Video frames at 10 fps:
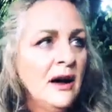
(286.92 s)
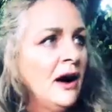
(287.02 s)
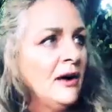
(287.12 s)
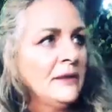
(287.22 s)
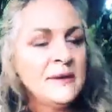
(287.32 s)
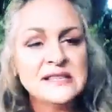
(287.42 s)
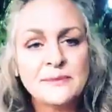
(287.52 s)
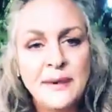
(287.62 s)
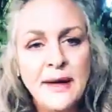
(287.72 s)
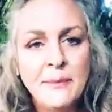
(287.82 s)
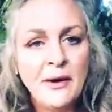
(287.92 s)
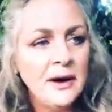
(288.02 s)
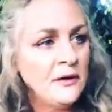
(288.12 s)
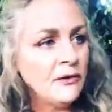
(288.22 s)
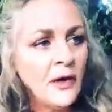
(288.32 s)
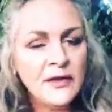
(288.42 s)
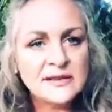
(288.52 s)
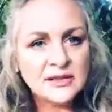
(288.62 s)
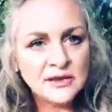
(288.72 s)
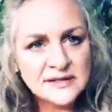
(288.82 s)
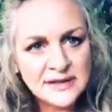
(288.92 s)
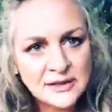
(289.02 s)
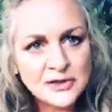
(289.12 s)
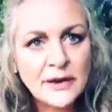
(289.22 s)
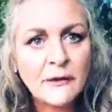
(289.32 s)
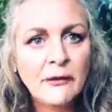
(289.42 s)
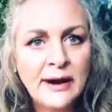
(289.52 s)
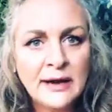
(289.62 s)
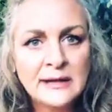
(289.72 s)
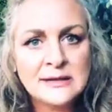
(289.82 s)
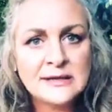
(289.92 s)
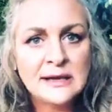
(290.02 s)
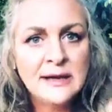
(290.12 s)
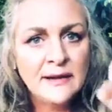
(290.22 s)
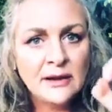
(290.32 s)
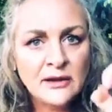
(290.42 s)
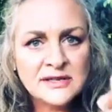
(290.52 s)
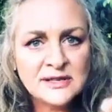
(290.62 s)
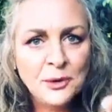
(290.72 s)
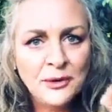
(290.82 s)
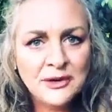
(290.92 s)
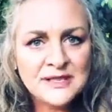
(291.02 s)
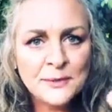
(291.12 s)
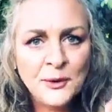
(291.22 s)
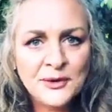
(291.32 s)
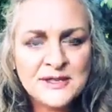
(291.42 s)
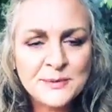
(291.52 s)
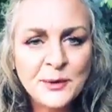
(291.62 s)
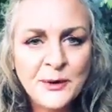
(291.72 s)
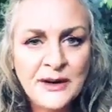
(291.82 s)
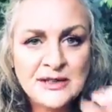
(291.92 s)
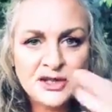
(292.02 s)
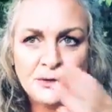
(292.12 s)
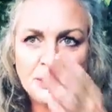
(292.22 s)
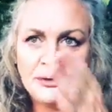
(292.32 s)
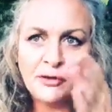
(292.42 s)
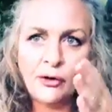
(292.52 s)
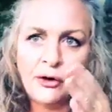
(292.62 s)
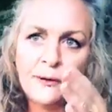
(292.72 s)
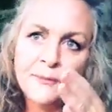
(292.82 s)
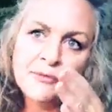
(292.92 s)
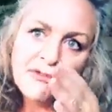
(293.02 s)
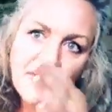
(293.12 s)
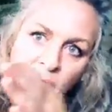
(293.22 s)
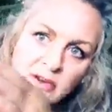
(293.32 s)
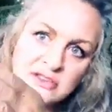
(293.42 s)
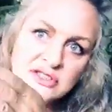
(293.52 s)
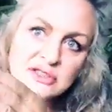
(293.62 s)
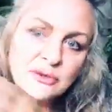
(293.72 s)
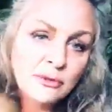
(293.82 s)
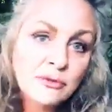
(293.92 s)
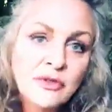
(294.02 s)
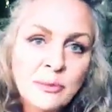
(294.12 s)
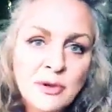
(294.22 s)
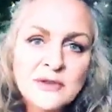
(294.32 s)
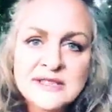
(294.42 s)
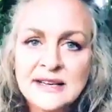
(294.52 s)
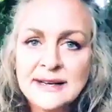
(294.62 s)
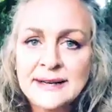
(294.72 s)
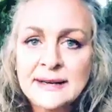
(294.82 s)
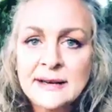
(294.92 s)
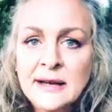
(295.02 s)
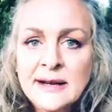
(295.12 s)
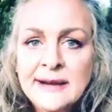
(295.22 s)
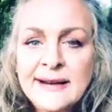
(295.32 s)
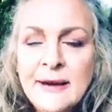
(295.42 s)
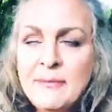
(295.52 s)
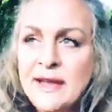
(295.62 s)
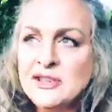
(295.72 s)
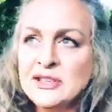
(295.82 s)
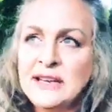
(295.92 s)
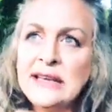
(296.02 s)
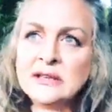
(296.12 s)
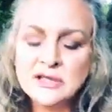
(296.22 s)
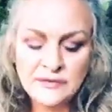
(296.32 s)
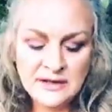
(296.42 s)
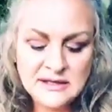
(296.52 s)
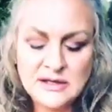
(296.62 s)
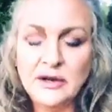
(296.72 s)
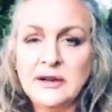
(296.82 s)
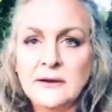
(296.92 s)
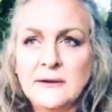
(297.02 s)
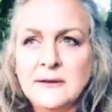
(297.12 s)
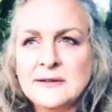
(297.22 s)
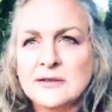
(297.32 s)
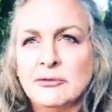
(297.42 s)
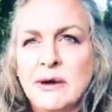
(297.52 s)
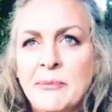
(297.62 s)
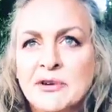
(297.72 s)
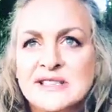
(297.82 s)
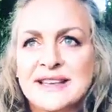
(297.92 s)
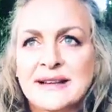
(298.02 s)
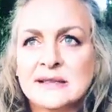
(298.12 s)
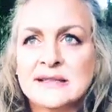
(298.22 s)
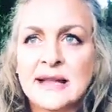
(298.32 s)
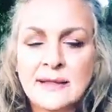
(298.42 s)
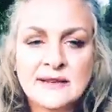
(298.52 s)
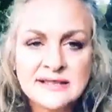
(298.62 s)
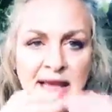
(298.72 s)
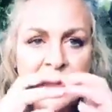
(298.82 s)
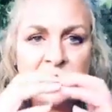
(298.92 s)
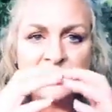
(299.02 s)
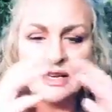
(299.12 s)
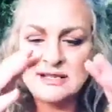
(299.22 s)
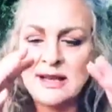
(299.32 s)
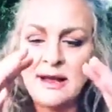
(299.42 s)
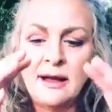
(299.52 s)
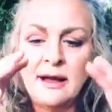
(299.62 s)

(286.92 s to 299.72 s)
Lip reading: on a piece of paper, and you've got these concentric rings that go smaller and smaller and smaller as you move your focus to the bullseye. Now imagine each of these circles represents like this energetic